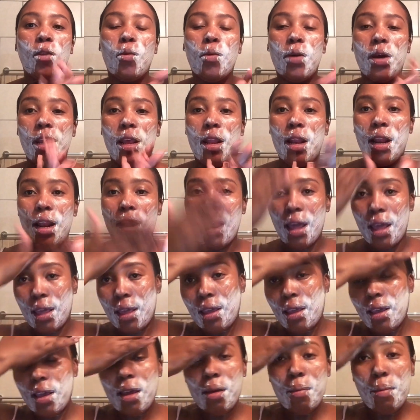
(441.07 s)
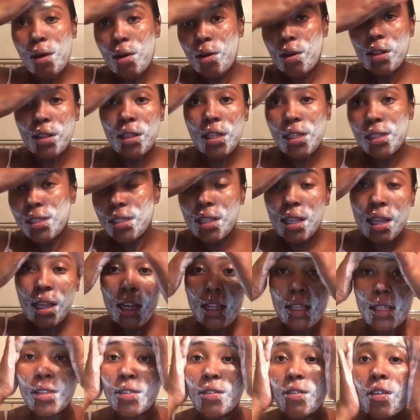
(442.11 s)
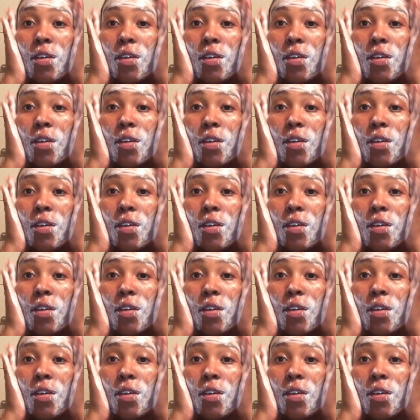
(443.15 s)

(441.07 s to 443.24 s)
What I like about it is that it's